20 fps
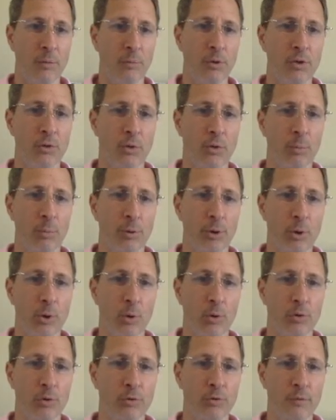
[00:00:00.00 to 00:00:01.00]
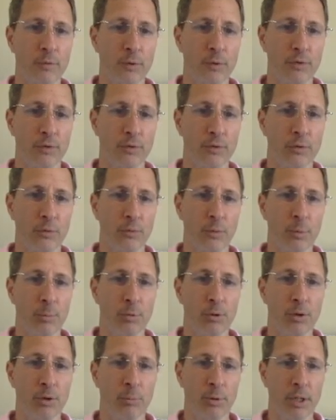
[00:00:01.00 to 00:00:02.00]
And then we do a pre-order
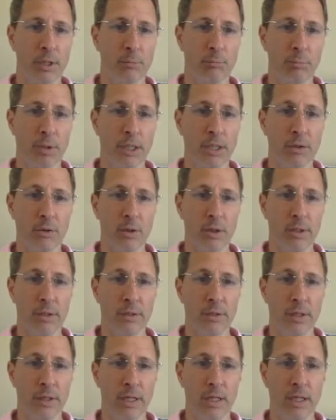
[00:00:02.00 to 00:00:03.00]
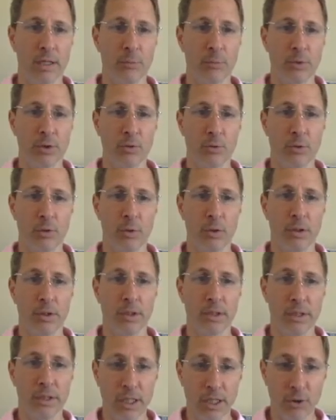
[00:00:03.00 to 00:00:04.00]
traversal, we print a blank line, and we
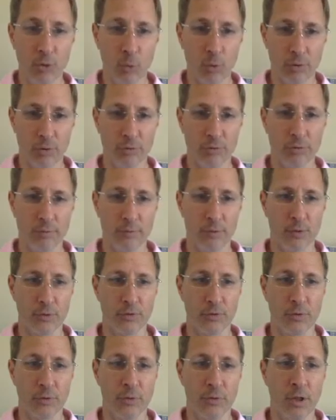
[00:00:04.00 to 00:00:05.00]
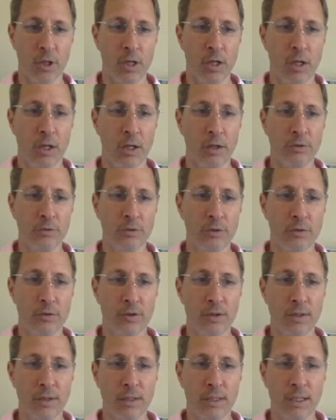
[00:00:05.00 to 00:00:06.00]
do an in-order traversal. And
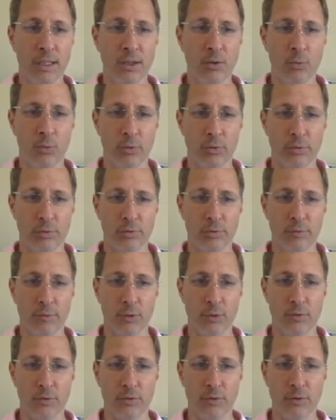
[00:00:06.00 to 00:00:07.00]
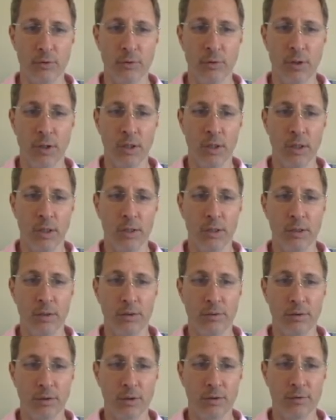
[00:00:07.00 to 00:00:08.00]
you can see the in-order traversal
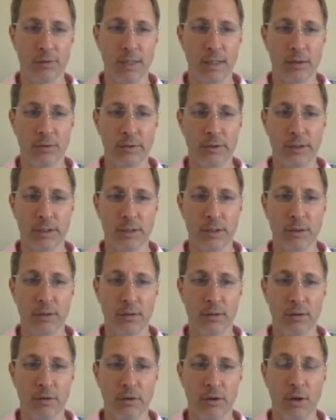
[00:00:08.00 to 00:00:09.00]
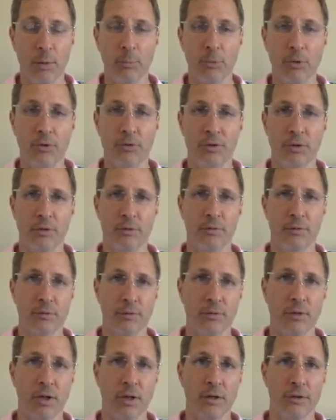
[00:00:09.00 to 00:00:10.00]
is exactly the numbers
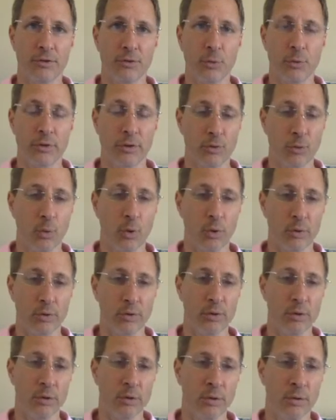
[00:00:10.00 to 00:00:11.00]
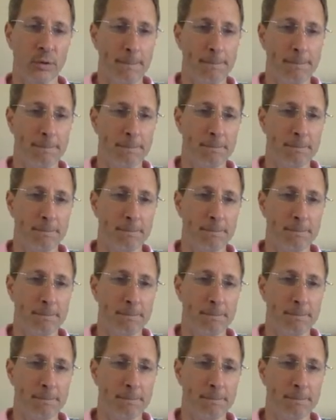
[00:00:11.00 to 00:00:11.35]
in sorted order.